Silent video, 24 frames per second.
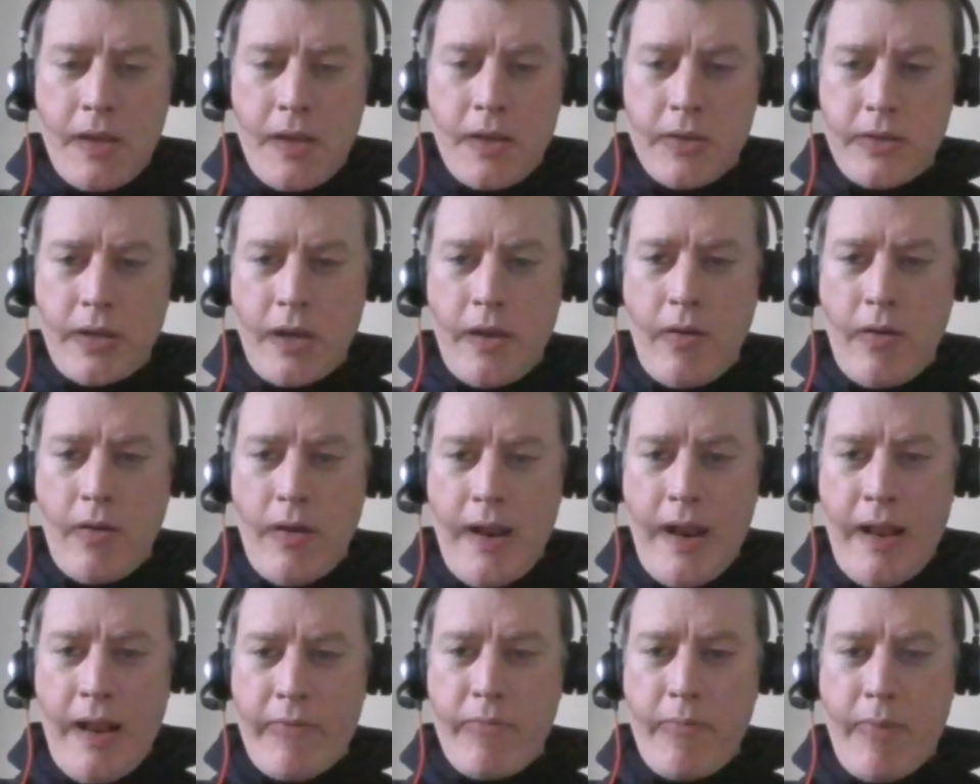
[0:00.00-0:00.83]
So
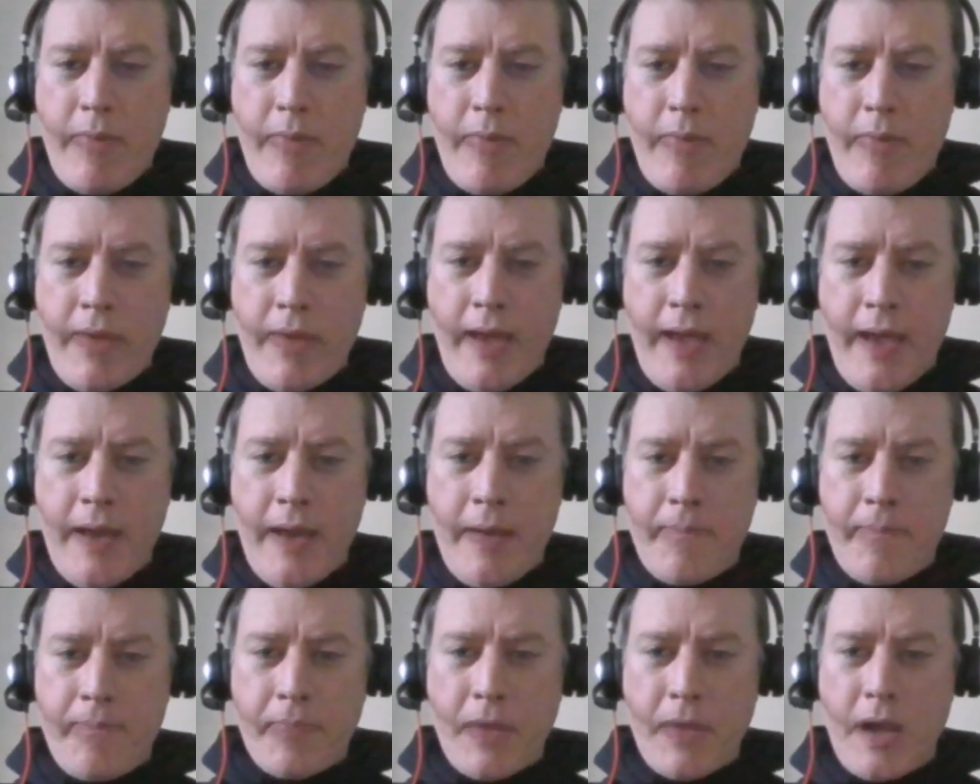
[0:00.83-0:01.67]
£11
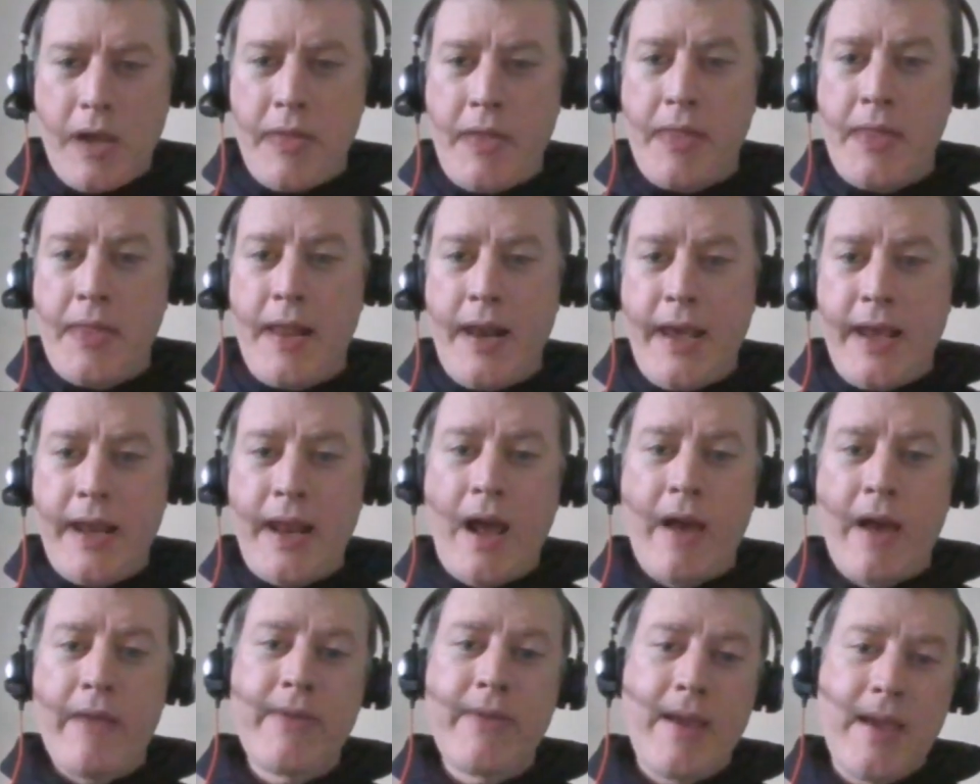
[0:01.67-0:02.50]
there, and then the lead
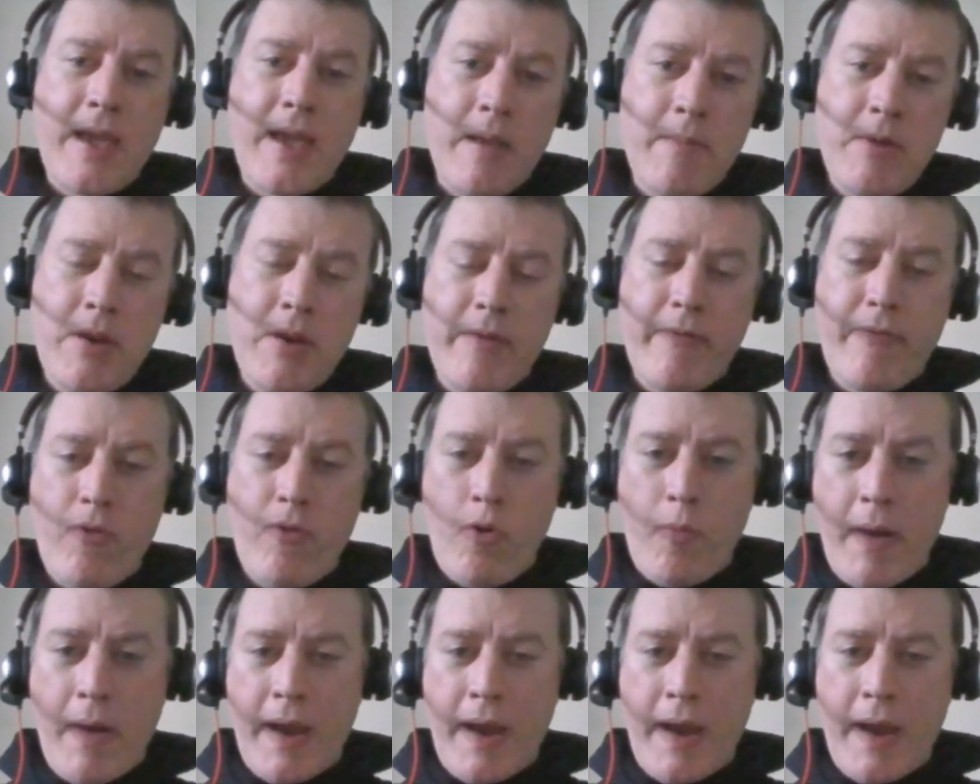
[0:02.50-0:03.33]
after came in at
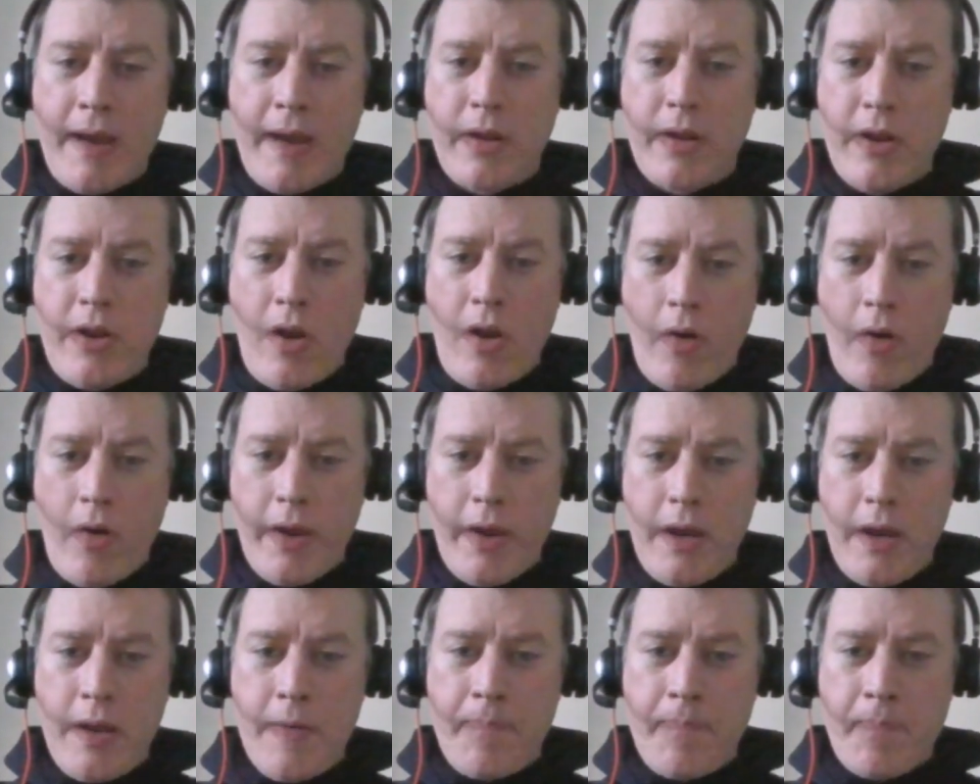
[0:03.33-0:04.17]

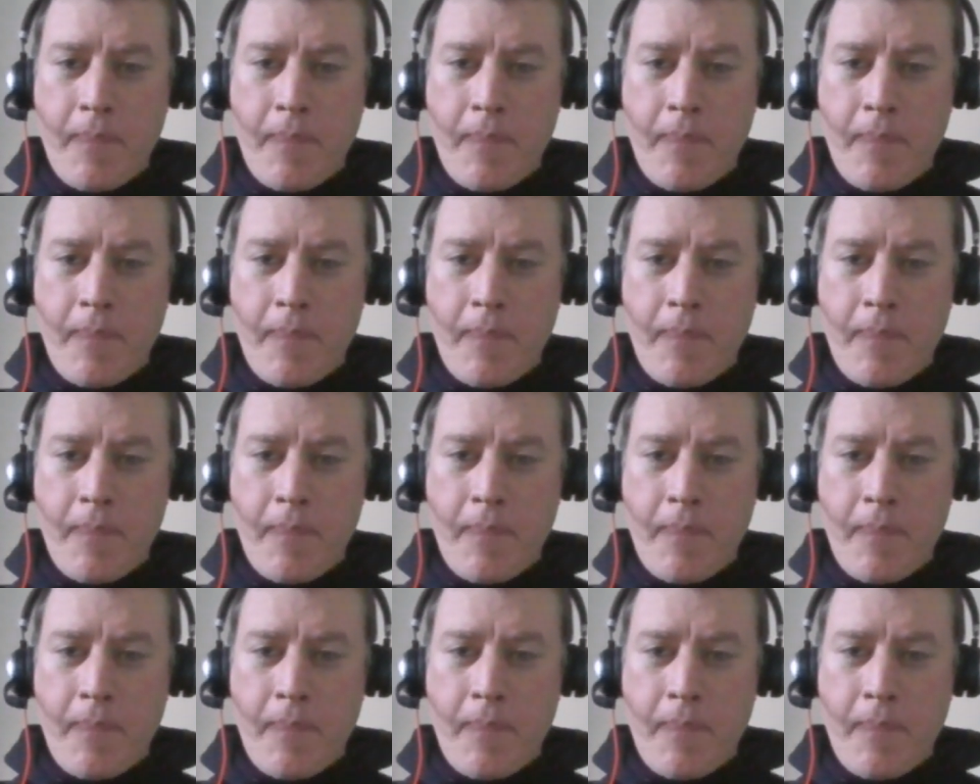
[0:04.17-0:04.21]
£4.09